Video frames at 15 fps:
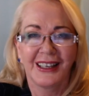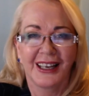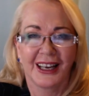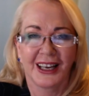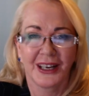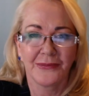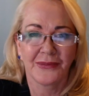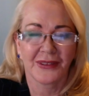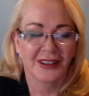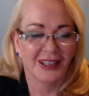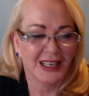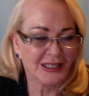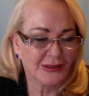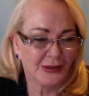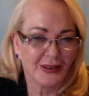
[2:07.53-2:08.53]

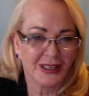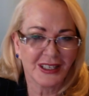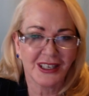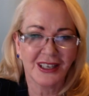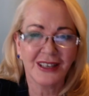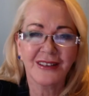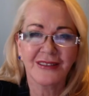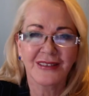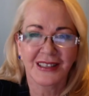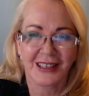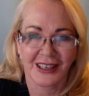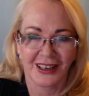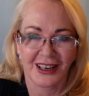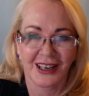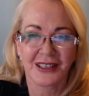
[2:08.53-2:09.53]
Thanks for watching.
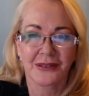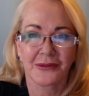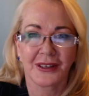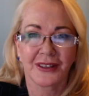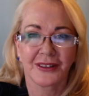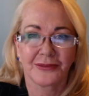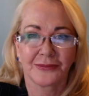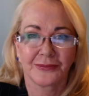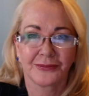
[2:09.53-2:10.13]
See you next week.